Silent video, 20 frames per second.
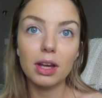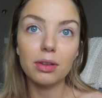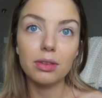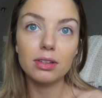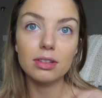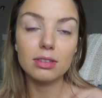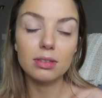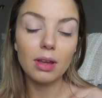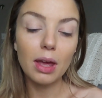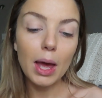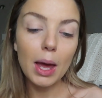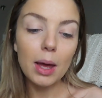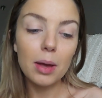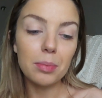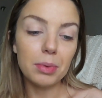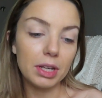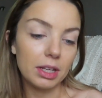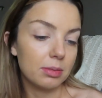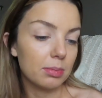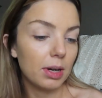how this
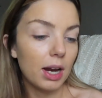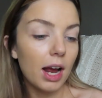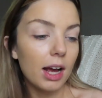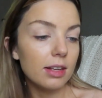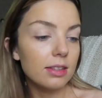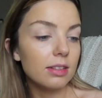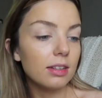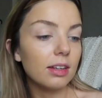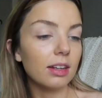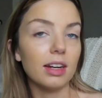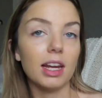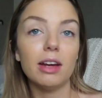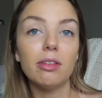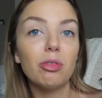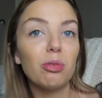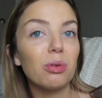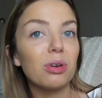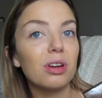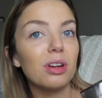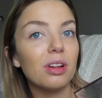makes my eyes look, and I
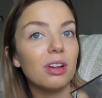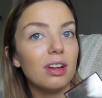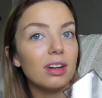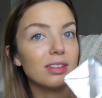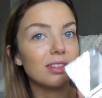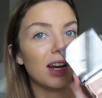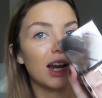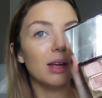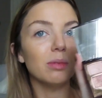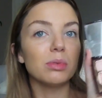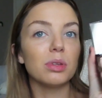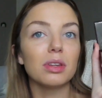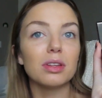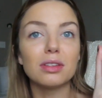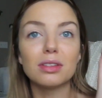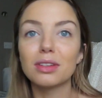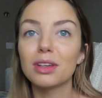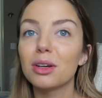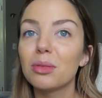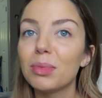haven't worn it in a long time, so
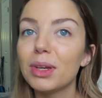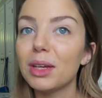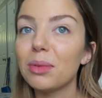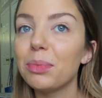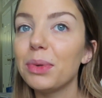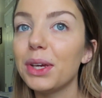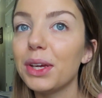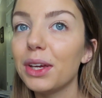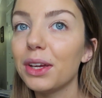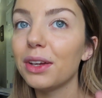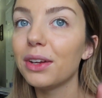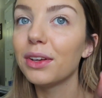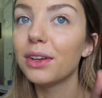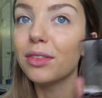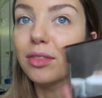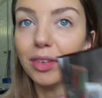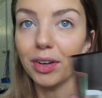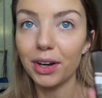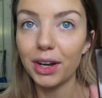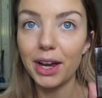this is going to make me
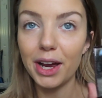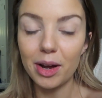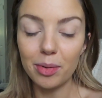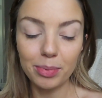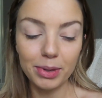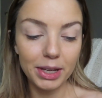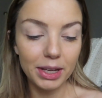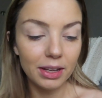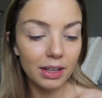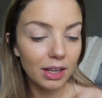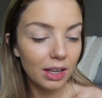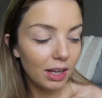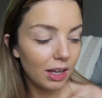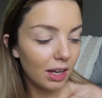very happy.